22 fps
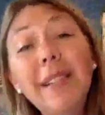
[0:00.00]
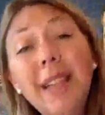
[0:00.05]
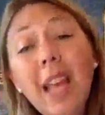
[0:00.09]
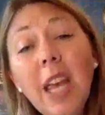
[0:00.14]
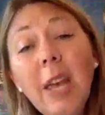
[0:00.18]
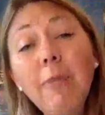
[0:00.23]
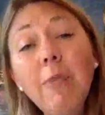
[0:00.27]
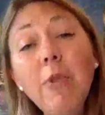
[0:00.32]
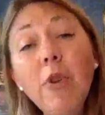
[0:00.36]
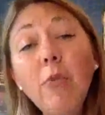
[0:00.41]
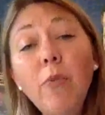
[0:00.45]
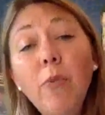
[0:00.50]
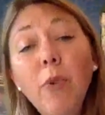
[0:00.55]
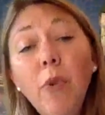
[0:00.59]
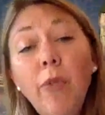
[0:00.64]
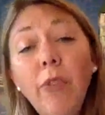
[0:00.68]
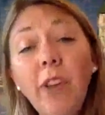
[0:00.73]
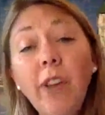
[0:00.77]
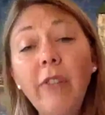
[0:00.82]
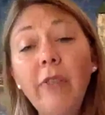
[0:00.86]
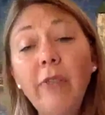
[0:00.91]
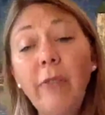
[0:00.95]
keep you
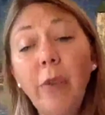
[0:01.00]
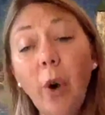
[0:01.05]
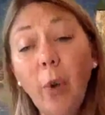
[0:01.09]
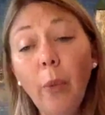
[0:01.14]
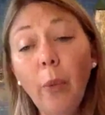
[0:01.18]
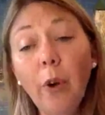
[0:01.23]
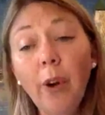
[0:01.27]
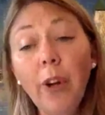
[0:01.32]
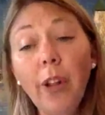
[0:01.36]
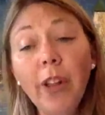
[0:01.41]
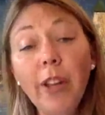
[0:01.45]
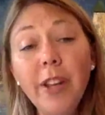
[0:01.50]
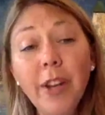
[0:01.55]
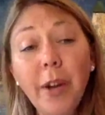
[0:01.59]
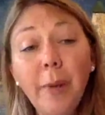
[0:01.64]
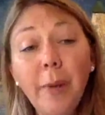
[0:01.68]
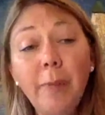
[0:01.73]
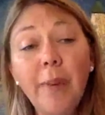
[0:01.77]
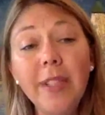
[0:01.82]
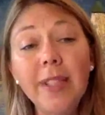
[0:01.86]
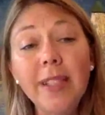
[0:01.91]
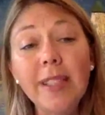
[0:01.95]
moving forward in
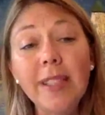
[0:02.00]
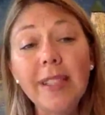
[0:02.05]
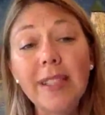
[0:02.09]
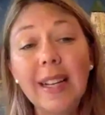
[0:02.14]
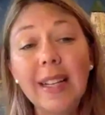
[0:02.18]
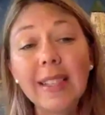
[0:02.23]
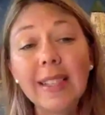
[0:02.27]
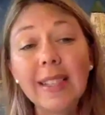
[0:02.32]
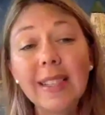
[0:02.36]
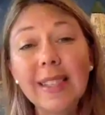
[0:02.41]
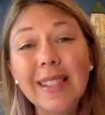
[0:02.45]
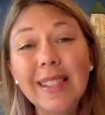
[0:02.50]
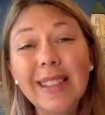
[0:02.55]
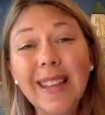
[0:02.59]
your business.